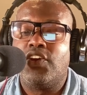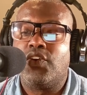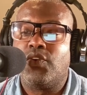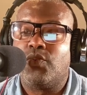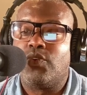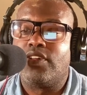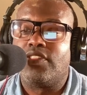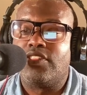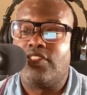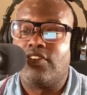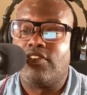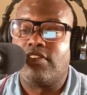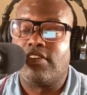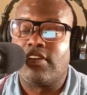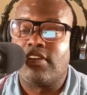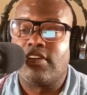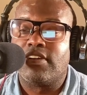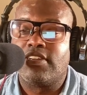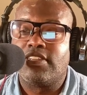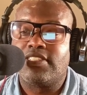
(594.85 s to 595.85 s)
with
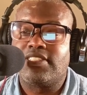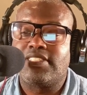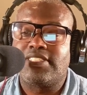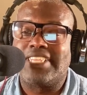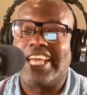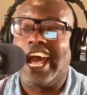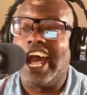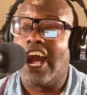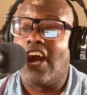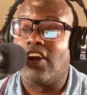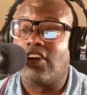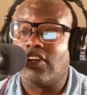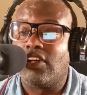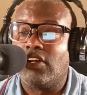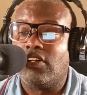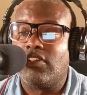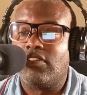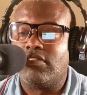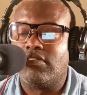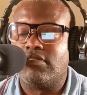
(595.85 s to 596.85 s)
your style
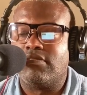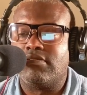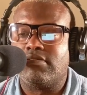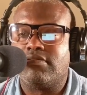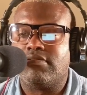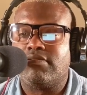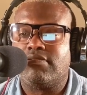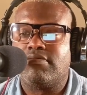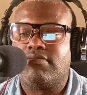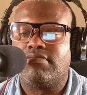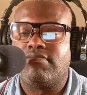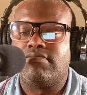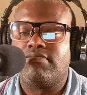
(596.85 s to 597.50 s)
goals.